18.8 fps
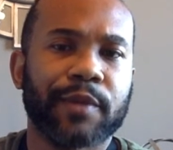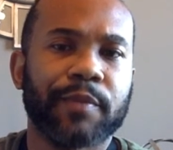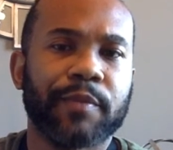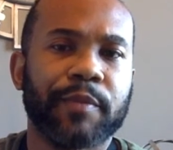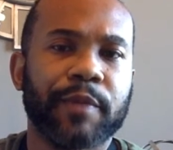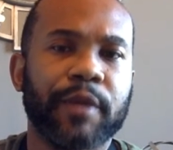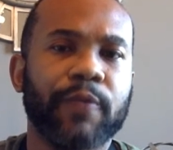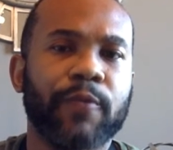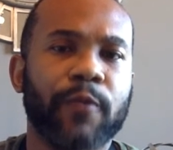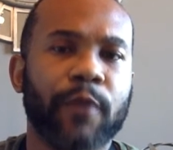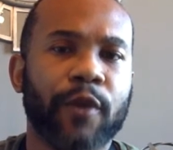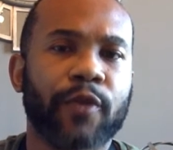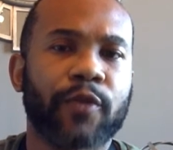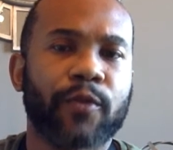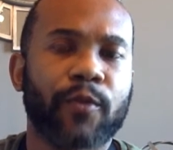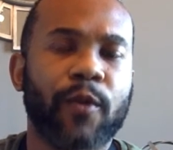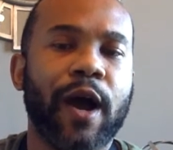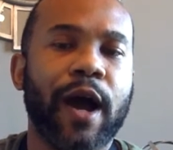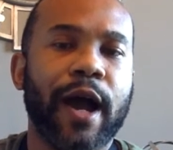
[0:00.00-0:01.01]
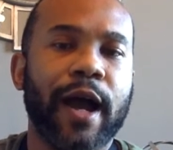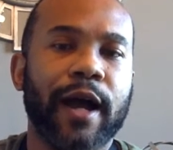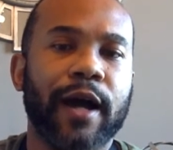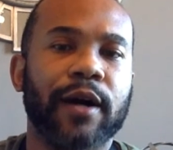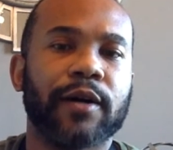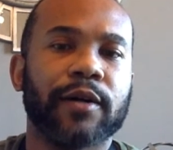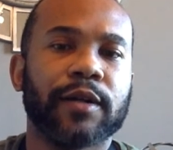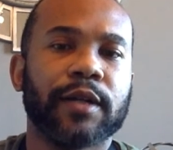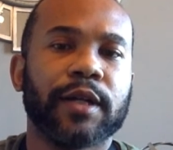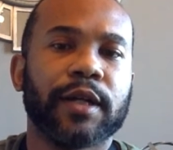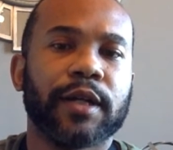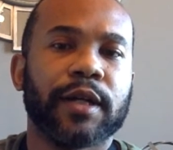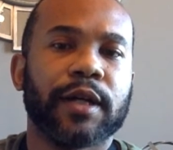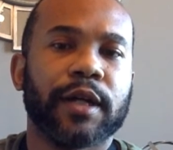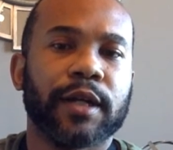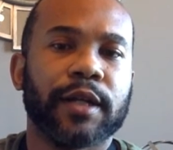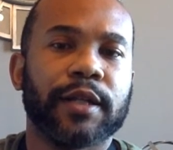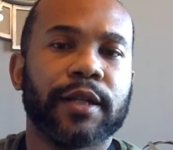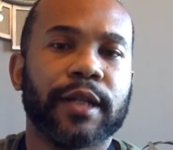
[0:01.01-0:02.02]
be worthwhile
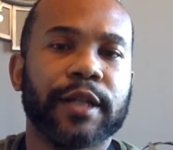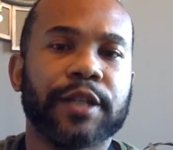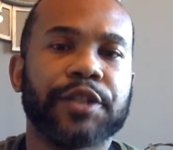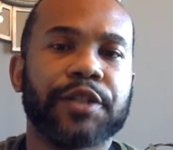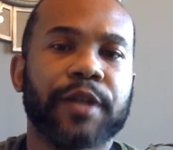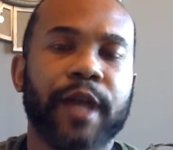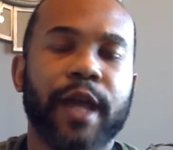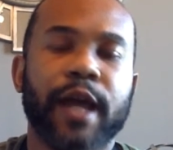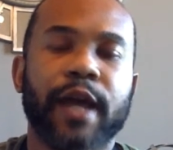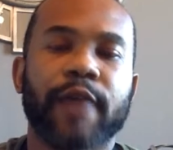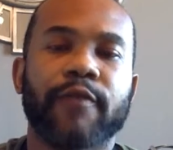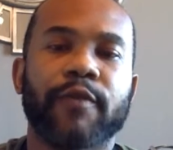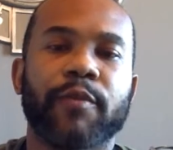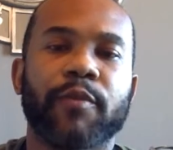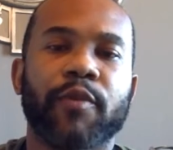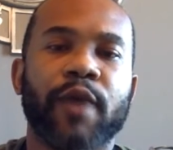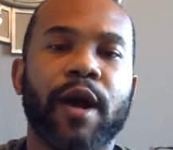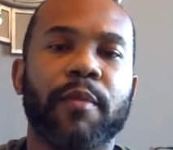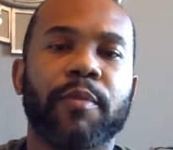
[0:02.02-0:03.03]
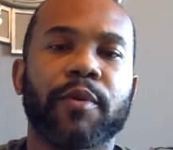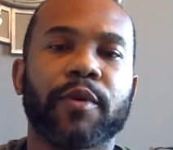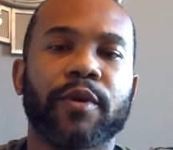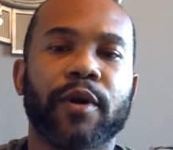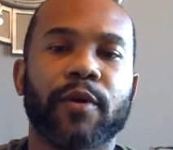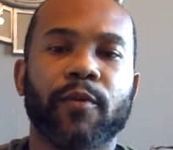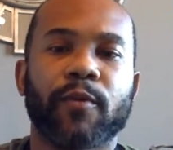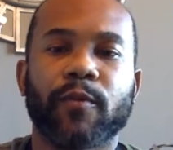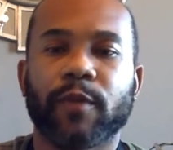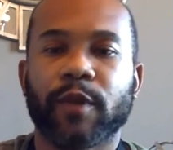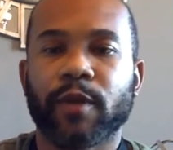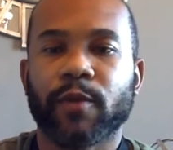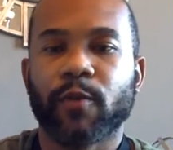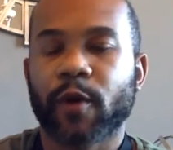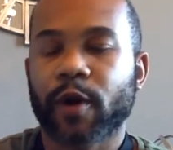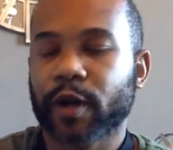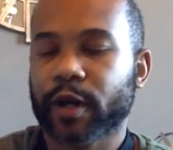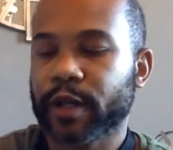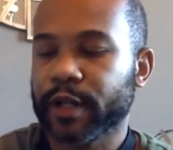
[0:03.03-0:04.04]
unless you have a proper
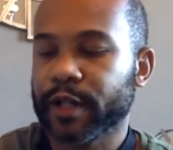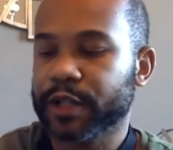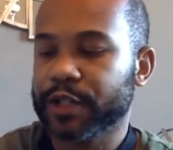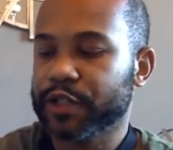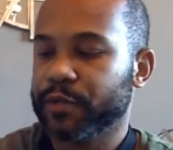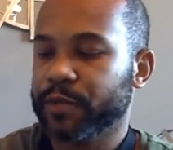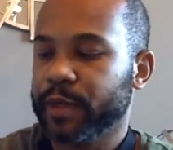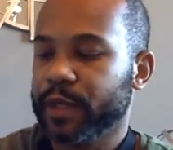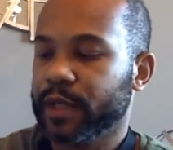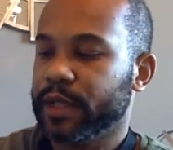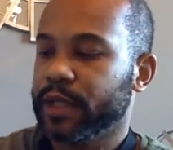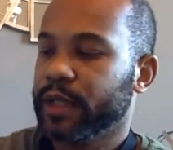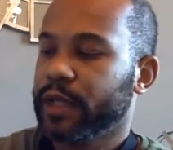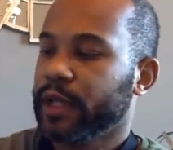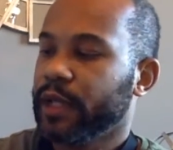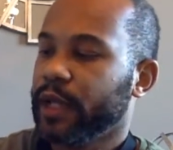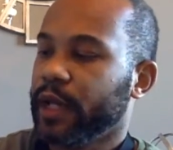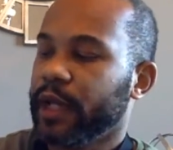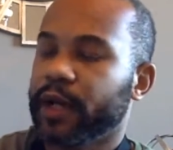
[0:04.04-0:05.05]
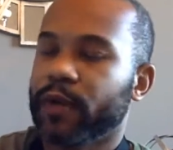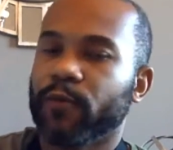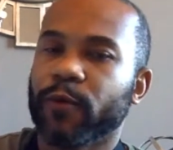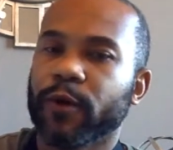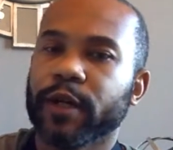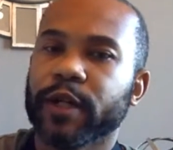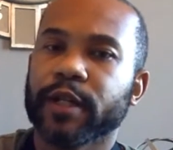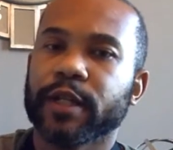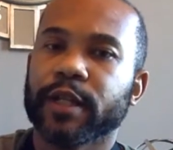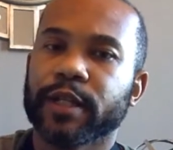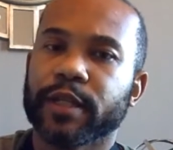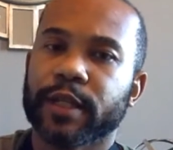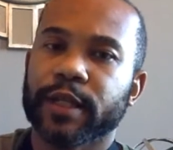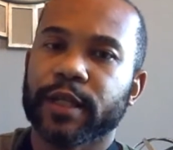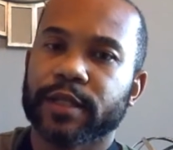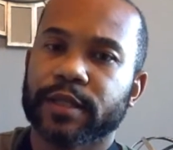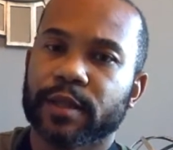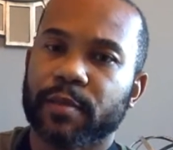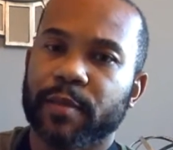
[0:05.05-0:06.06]
working instrument. And one of the
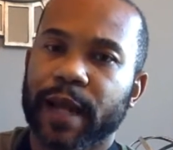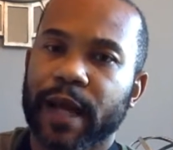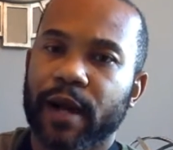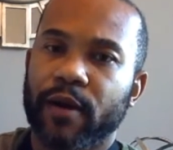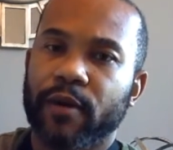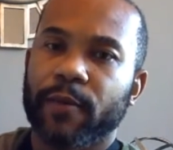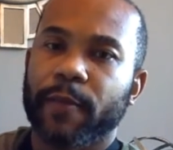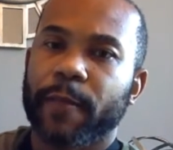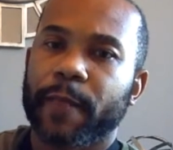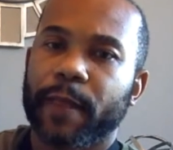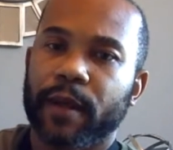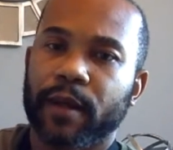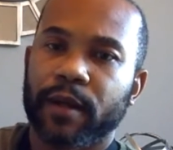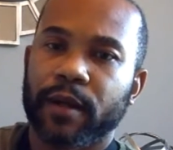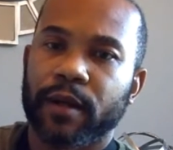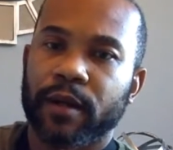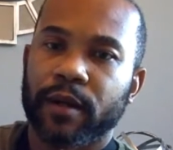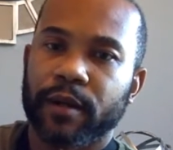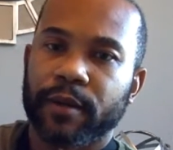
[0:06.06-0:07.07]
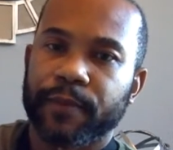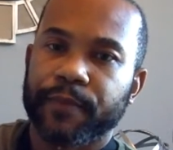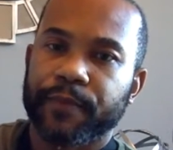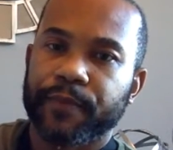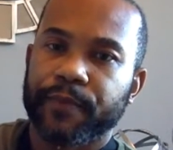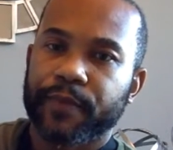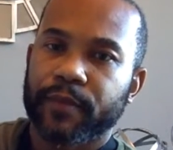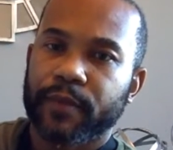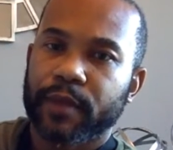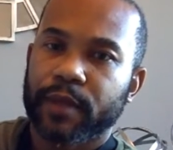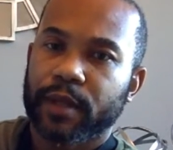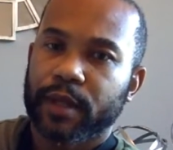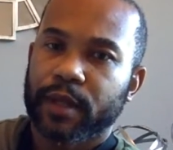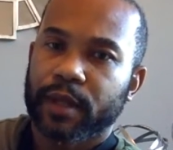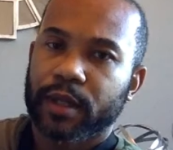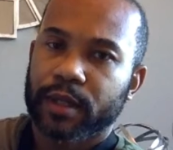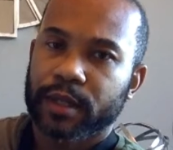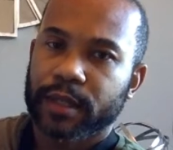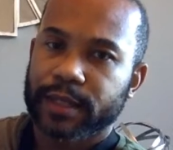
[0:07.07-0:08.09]
things about
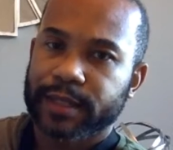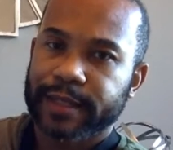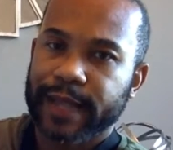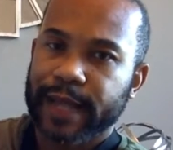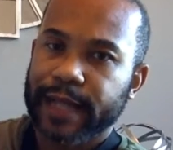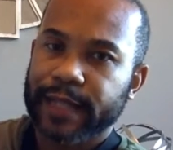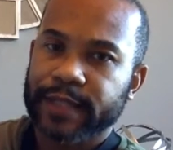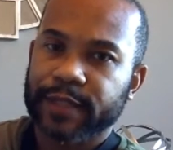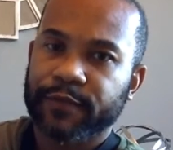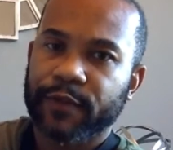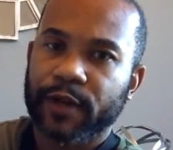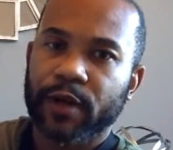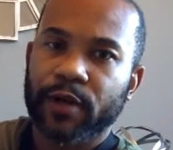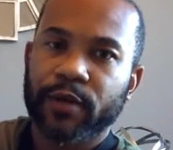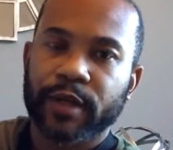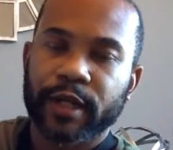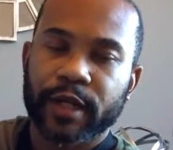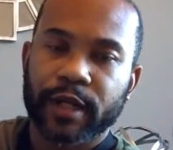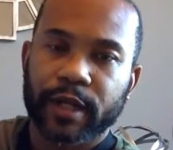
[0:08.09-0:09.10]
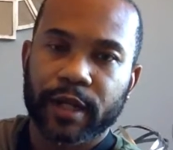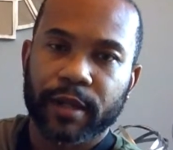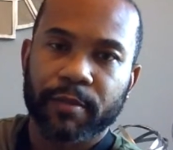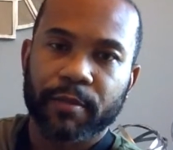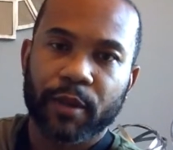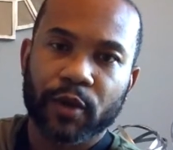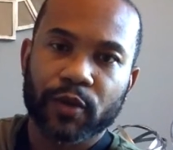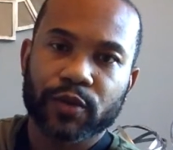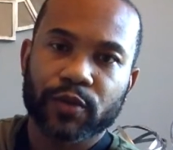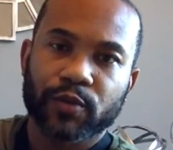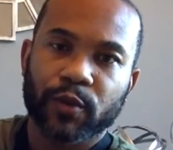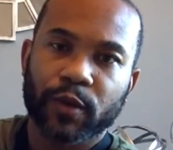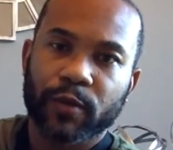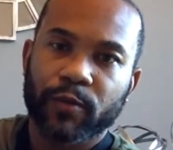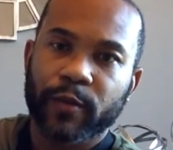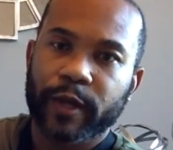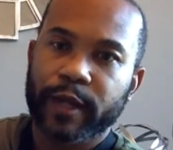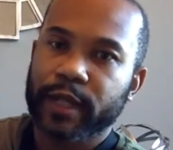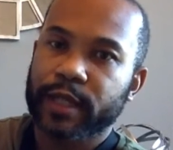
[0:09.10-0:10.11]
the saxophone and most
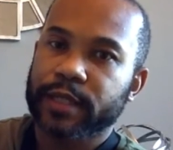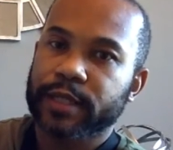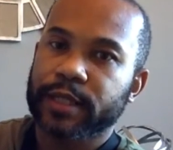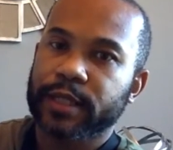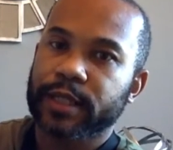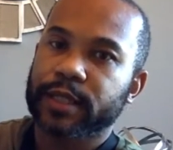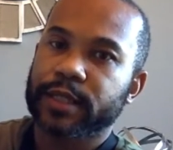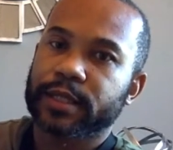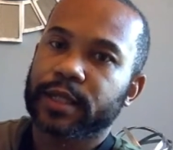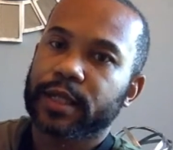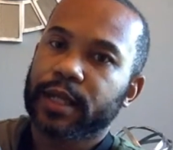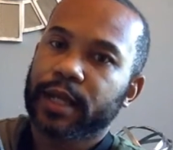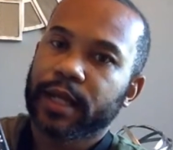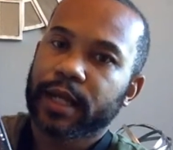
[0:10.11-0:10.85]
woodwinds is